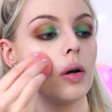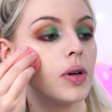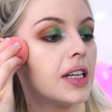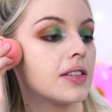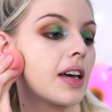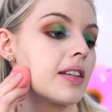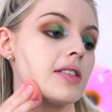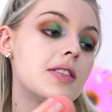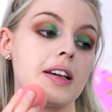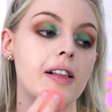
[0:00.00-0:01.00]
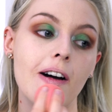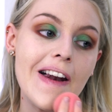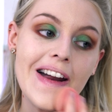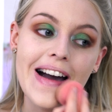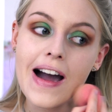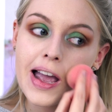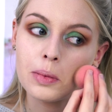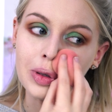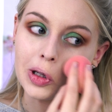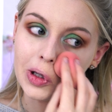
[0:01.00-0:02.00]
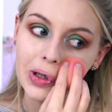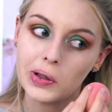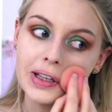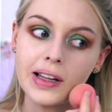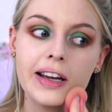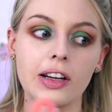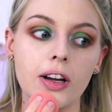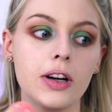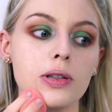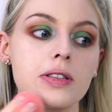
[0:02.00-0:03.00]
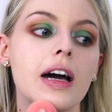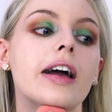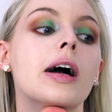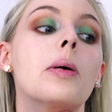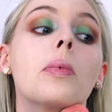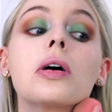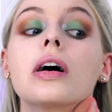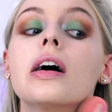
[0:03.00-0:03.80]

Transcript: and we need to get the concealer on. I am looking like a ghost, I am.